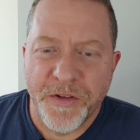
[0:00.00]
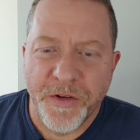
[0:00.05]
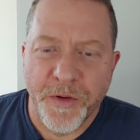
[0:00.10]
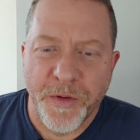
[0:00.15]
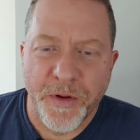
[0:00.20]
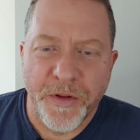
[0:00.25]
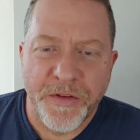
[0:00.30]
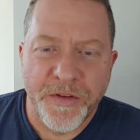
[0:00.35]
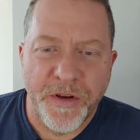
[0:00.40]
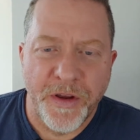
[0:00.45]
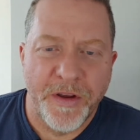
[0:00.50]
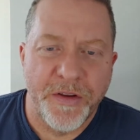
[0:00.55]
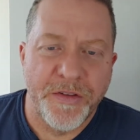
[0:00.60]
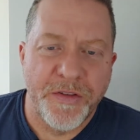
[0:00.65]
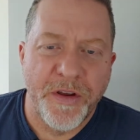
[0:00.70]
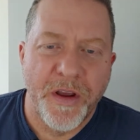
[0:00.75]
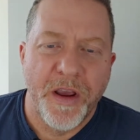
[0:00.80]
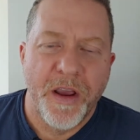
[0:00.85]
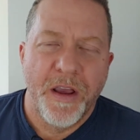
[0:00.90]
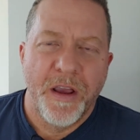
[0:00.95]
units
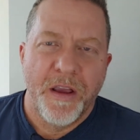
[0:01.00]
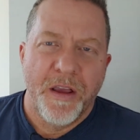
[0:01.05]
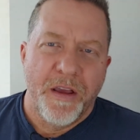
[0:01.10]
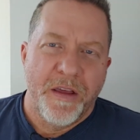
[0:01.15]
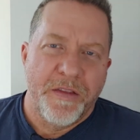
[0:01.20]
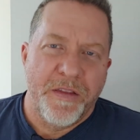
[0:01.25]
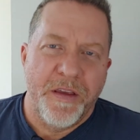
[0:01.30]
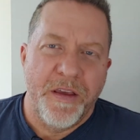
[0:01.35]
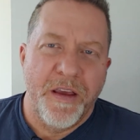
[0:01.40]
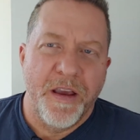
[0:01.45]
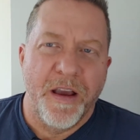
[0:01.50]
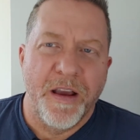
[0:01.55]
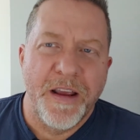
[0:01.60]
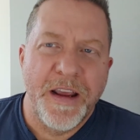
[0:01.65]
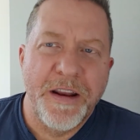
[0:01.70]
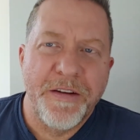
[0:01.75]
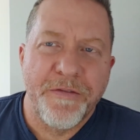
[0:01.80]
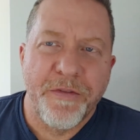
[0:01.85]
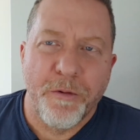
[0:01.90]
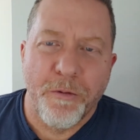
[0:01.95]
is the
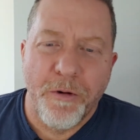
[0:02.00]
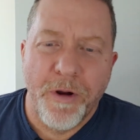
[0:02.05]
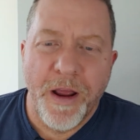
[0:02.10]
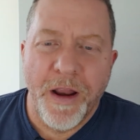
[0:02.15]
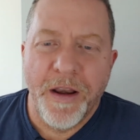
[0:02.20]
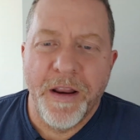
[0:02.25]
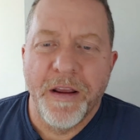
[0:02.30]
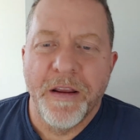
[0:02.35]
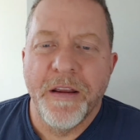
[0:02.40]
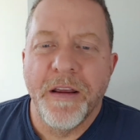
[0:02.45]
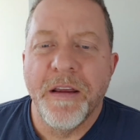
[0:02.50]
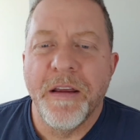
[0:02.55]
infrared.